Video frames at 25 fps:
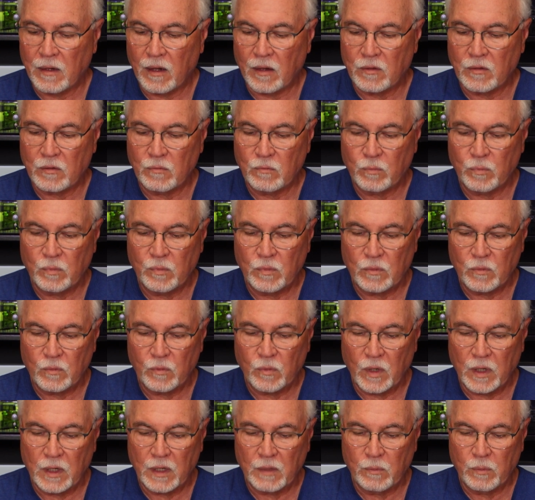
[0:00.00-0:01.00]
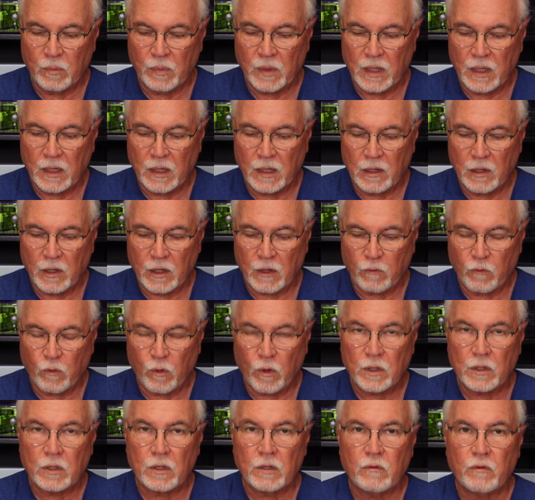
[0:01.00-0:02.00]
I'll really be looking
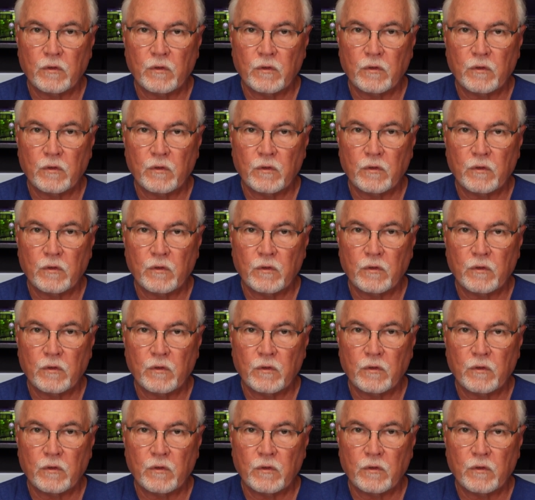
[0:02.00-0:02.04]
forward to